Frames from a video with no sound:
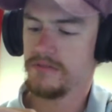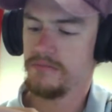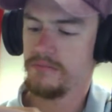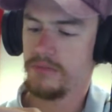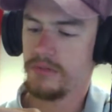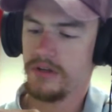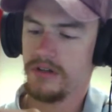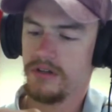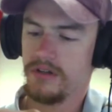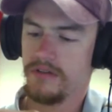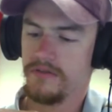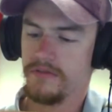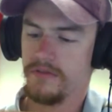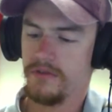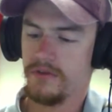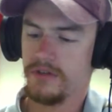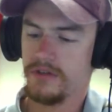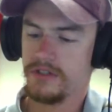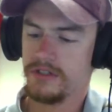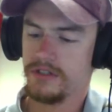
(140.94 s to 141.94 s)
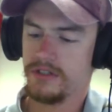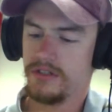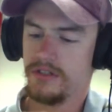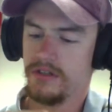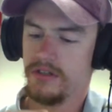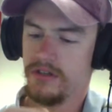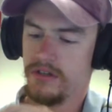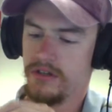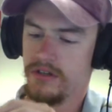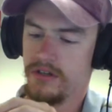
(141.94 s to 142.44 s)
button, of course.
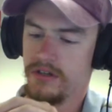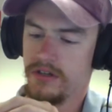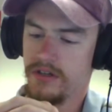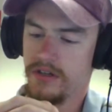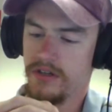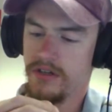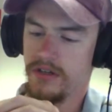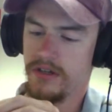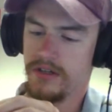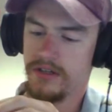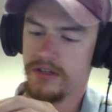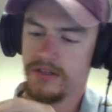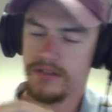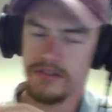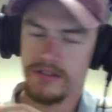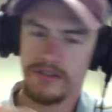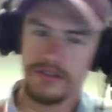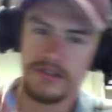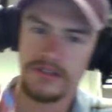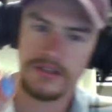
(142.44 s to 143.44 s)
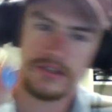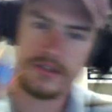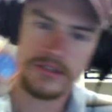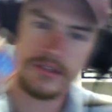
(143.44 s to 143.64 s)
It is